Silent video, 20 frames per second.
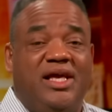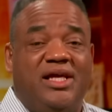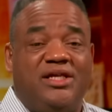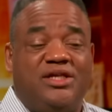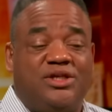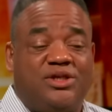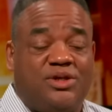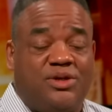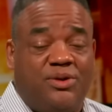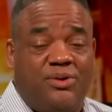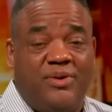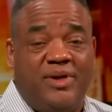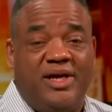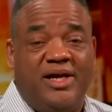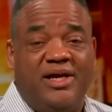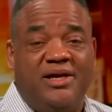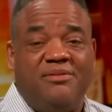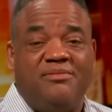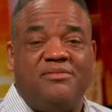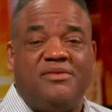it
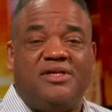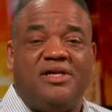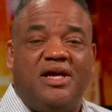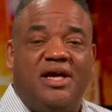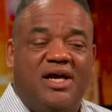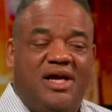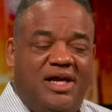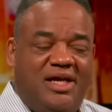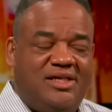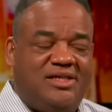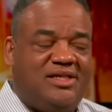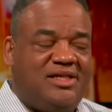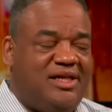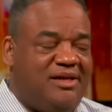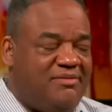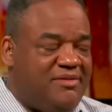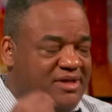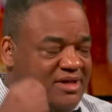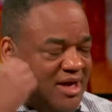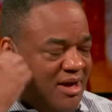screams, and
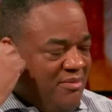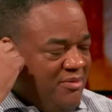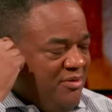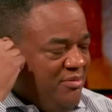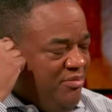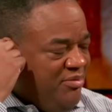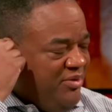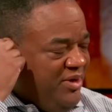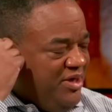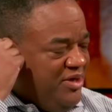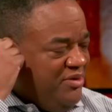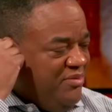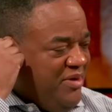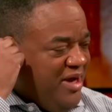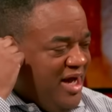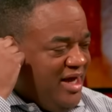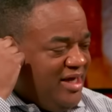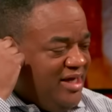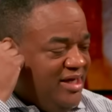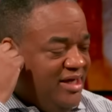Steve, I'm going to bring you
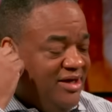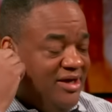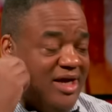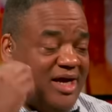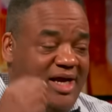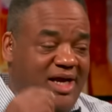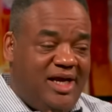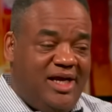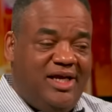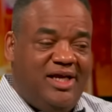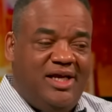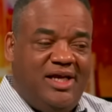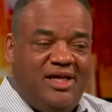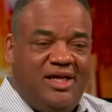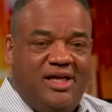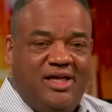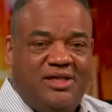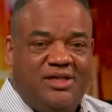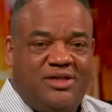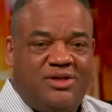back here,
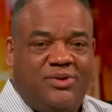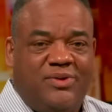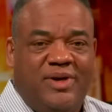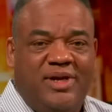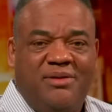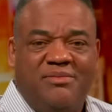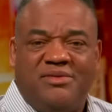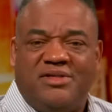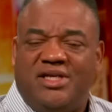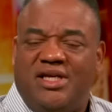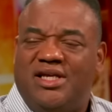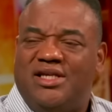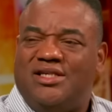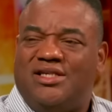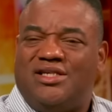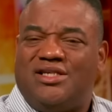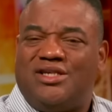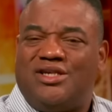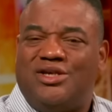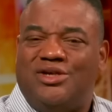it screams
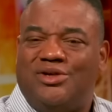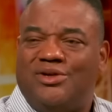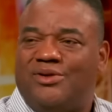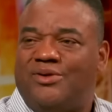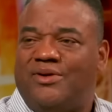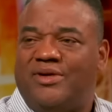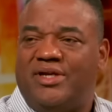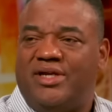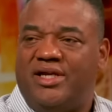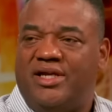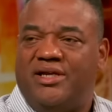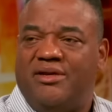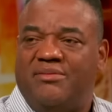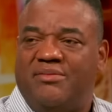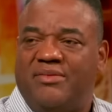insecurity to